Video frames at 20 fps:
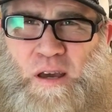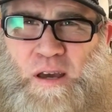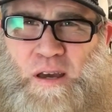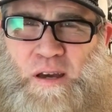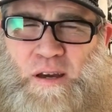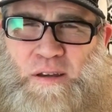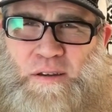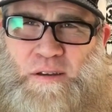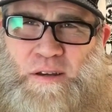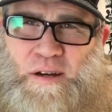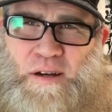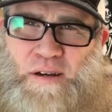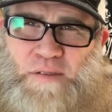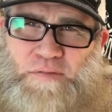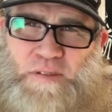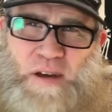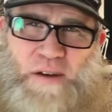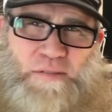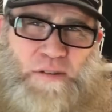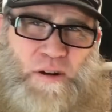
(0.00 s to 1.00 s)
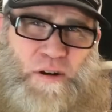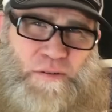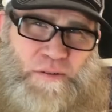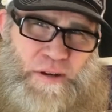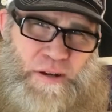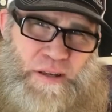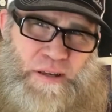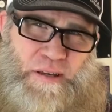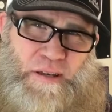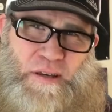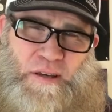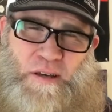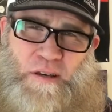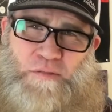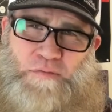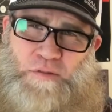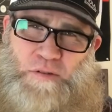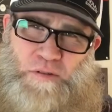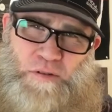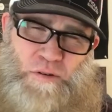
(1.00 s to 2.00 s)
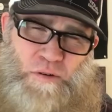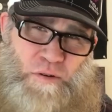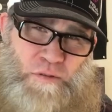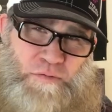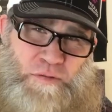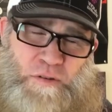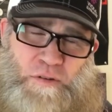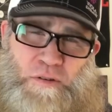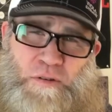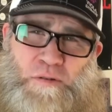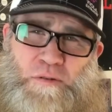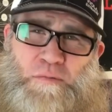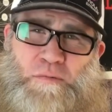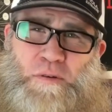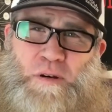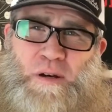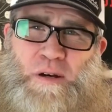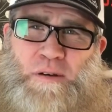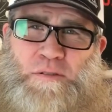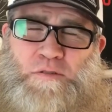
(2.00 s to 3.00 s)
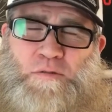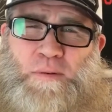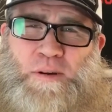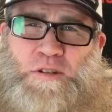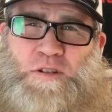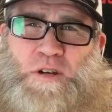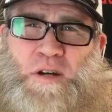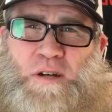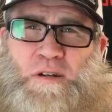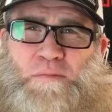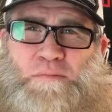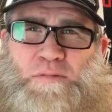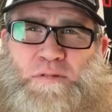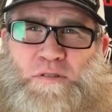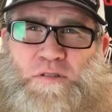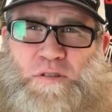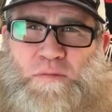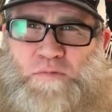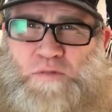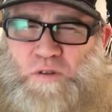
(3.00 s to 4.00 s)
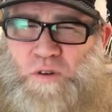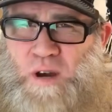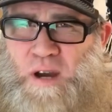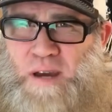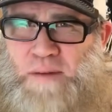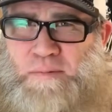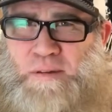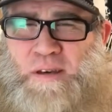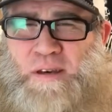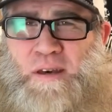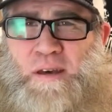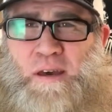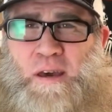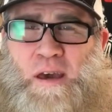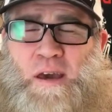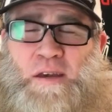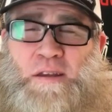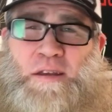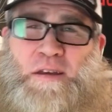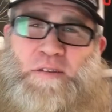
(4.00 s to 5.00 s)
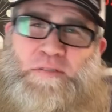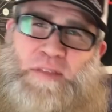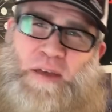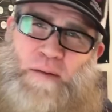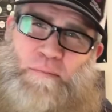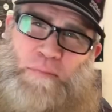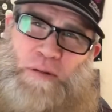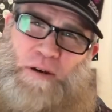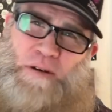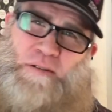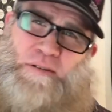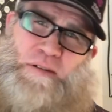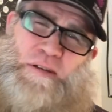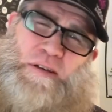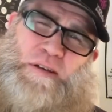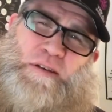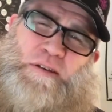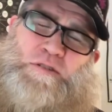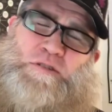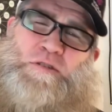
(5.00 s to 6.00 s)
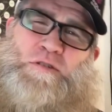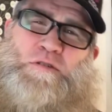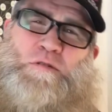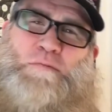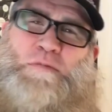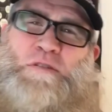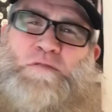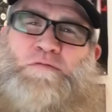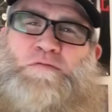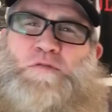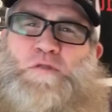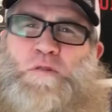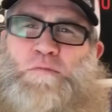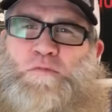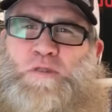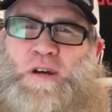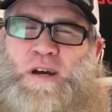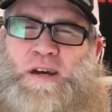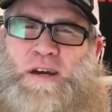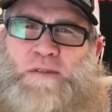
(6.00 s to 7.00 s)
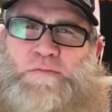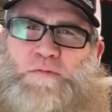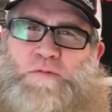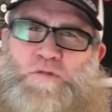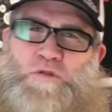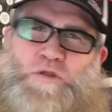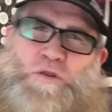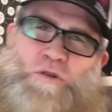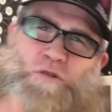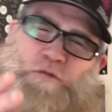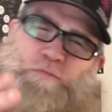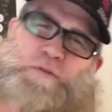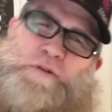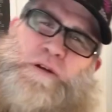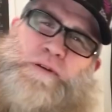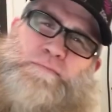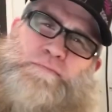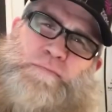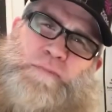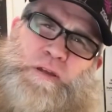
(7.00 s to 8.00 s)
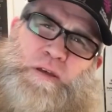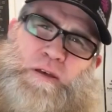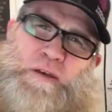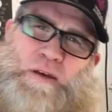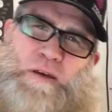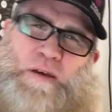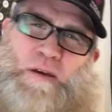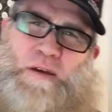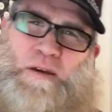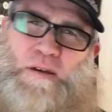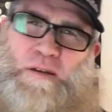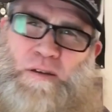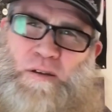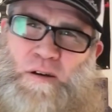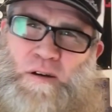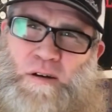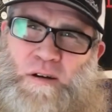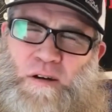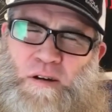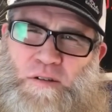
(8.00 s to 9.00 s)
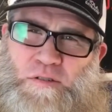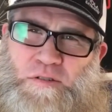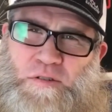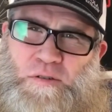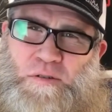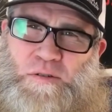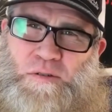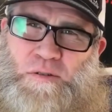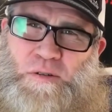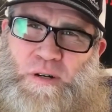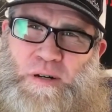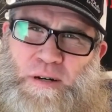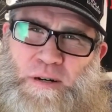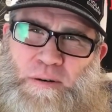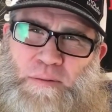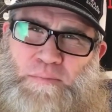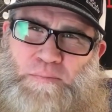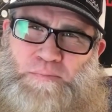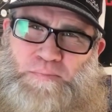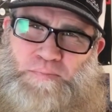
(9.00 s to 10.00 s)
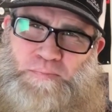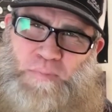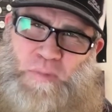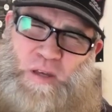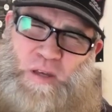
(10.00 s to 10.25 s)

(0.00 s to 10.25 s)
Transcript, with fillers: and uh, if you haven't already, if you're or if you're new uh, to my channel, please subscribe and hit that bell so you'll be informed when I have new shows put up. And uh, also, um,